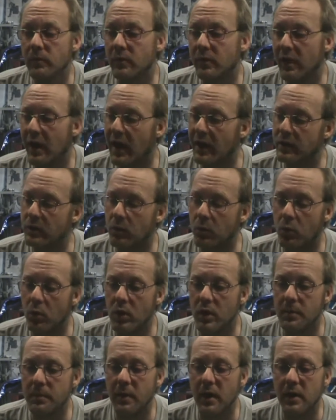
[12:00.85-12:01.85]
don't
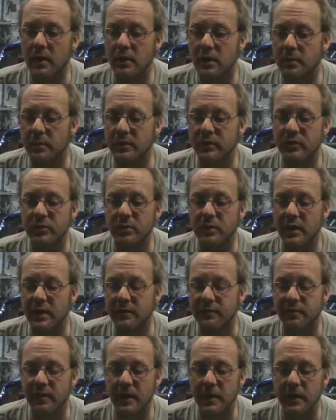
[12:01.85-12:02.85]
worry about it. Let me see what I
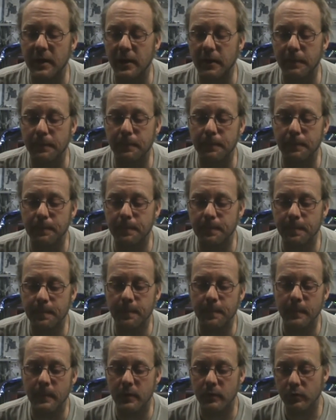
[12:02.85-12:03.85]
can find out.
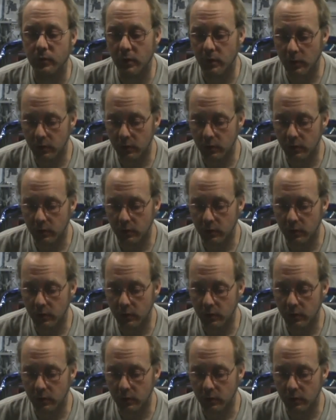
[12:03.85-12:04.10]
So I